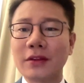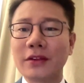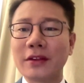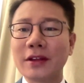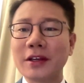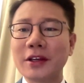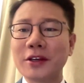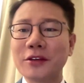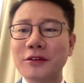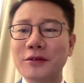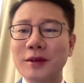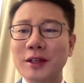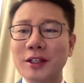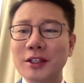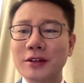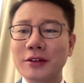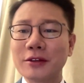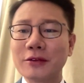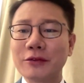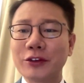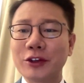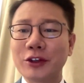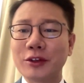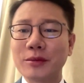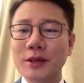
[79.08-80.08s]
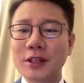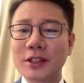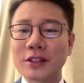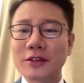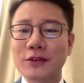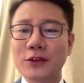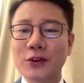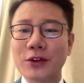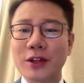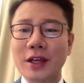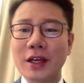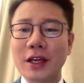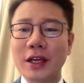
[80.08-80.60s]
Yeah, thank you very much
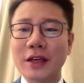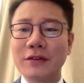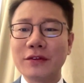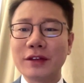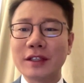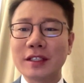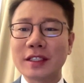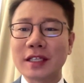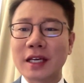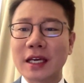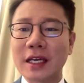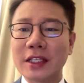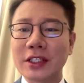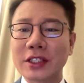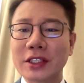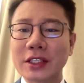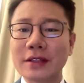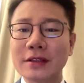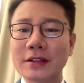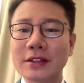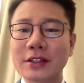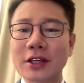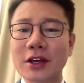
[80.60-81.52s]
for the invitation.